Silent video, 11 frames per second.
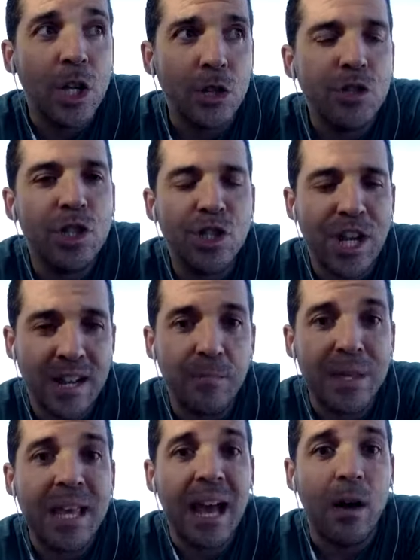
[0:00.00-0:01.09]
you should check
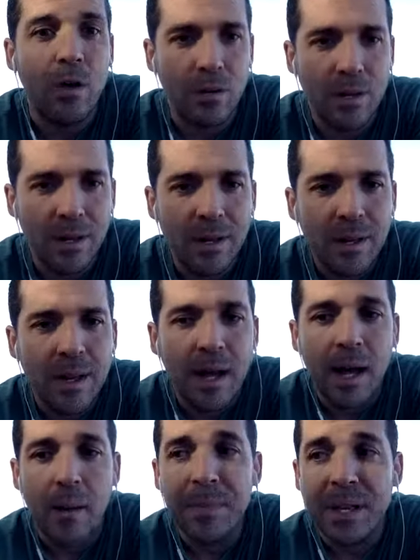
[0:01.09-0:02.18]
me out.
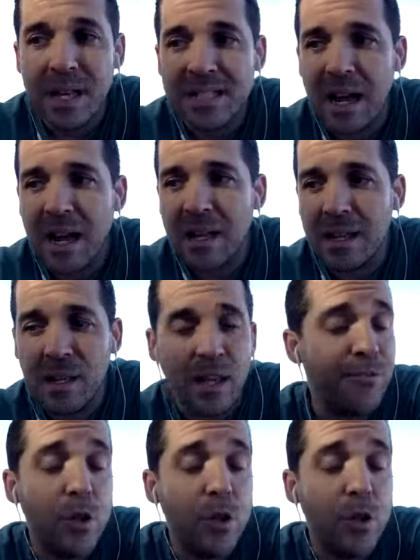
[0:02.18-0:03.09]
Because um, if you